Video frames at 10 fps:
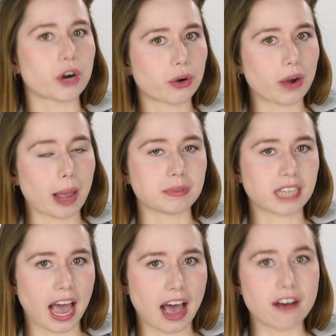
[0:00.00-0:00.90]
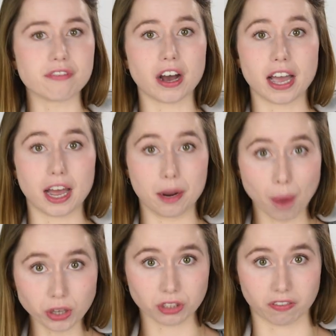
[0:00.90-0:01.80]
or I don't happen to have an
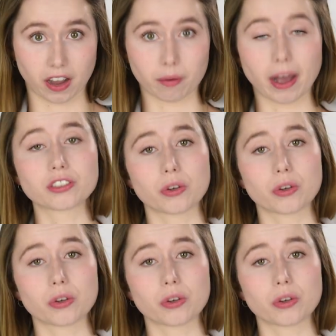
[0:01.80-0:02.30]
emulsifying wax,